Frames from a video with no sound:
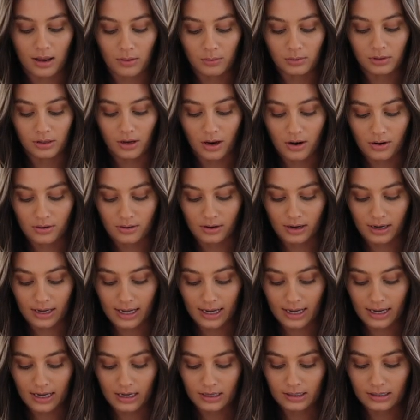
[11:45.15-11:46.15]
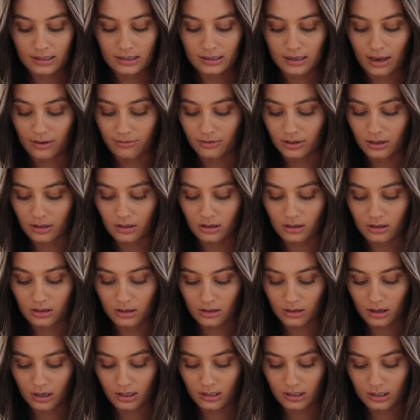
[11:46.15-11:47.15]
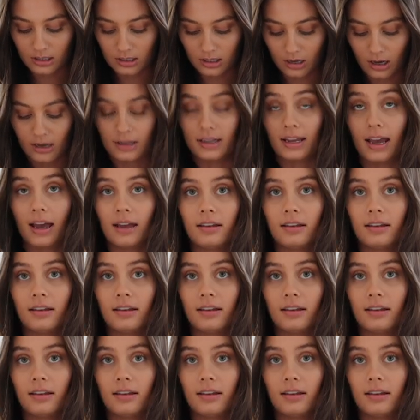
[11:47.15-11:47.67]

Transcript: It was only $7.99.